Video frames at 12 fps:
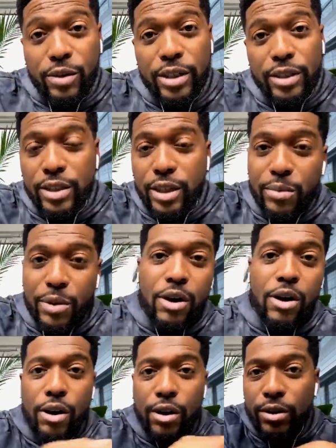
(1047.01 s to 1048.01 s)
So I just get in
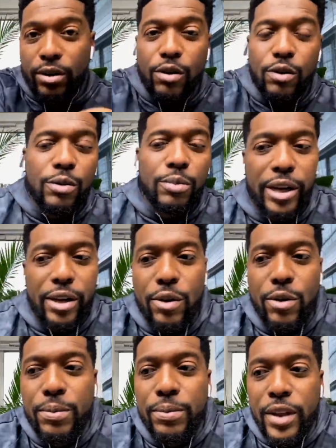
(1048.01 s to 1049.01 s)
my car, go on back
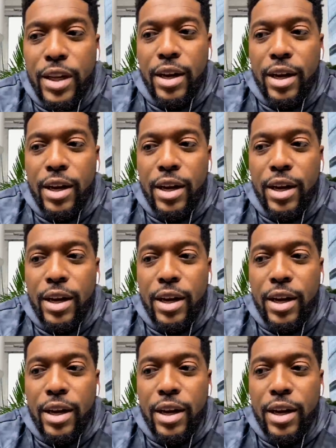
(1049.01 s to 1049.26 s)
home.